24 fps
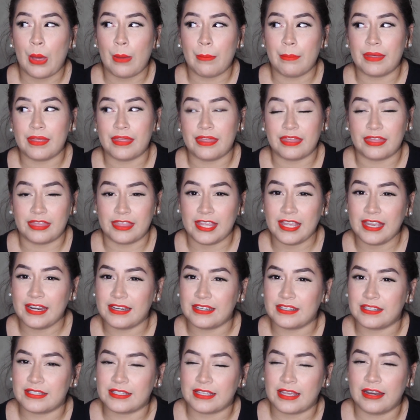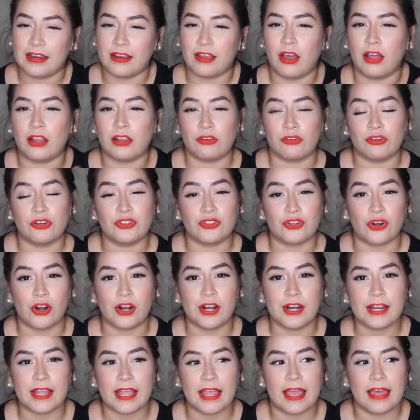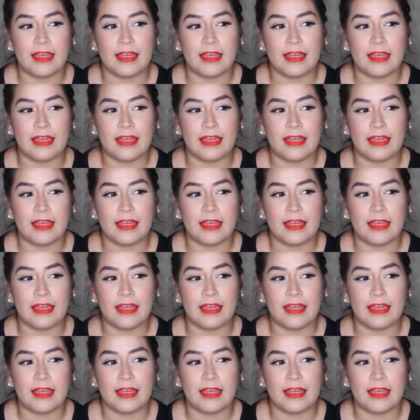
but then it just kind of got a little dark,